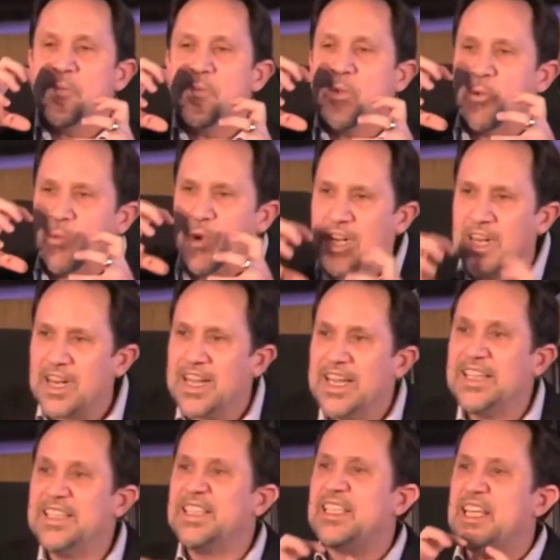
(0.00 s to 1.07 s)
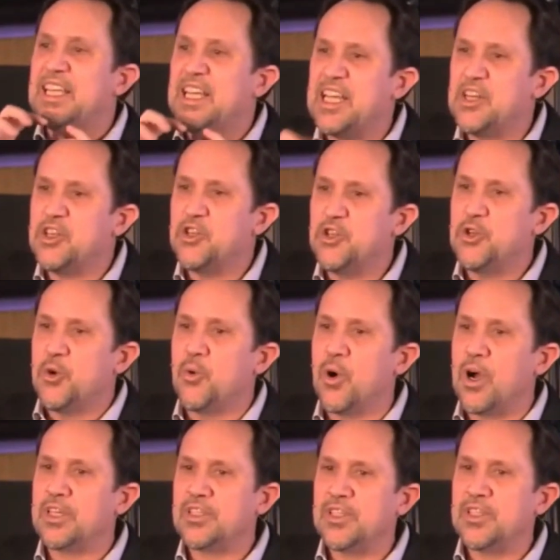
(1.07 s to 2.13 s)
released into
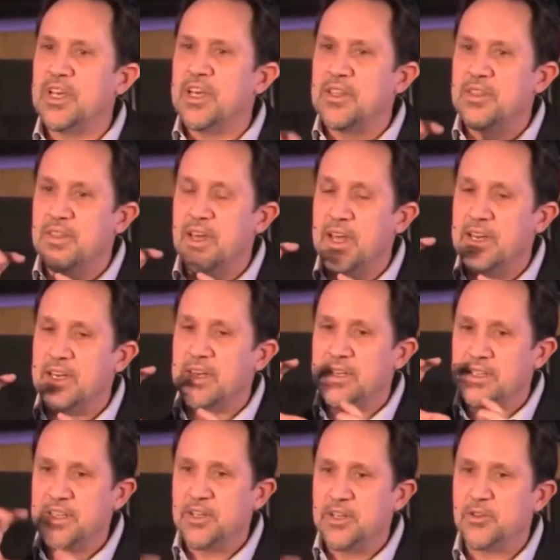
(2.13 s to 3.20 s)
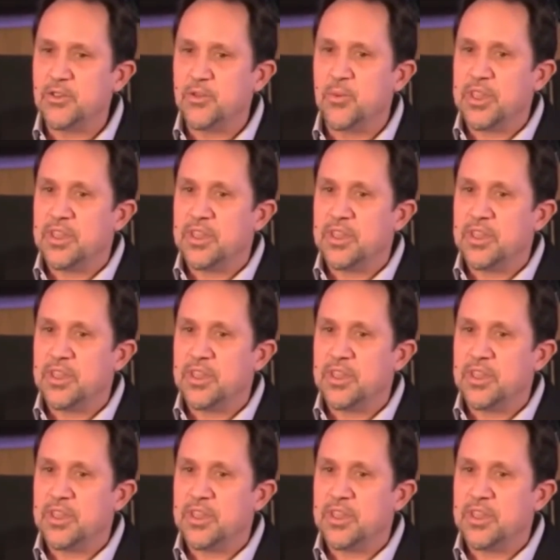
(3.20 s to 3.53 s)
us that deals with